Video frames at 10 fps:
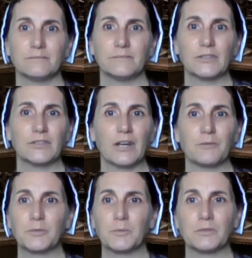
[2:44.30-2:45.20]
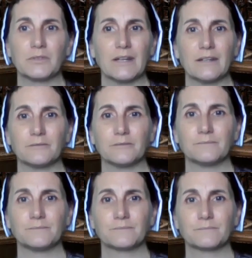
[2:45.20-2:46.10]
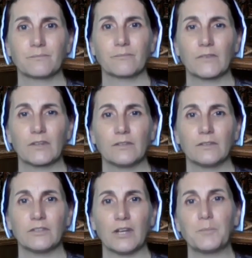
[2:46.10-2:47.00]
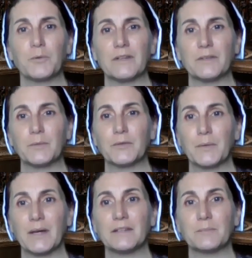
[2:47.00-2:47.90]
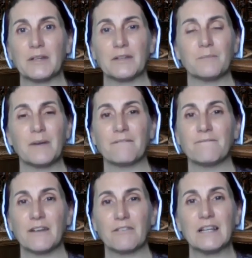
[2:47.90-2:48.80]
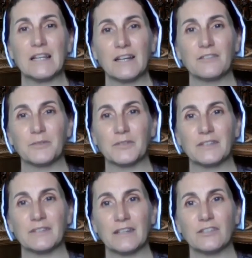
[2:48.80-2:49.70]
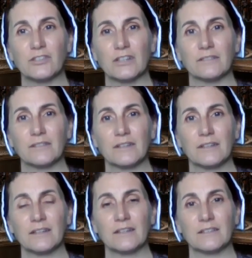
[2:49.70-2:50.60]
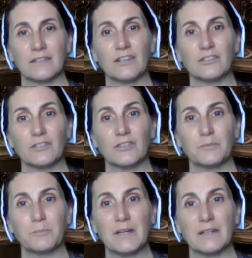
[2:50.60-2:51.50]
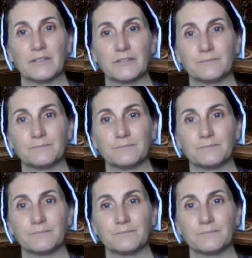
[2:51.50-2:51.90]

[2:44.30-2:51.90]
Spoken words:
but I was worn down. Chapuis persuaded me that my very life was in danger and I should submit.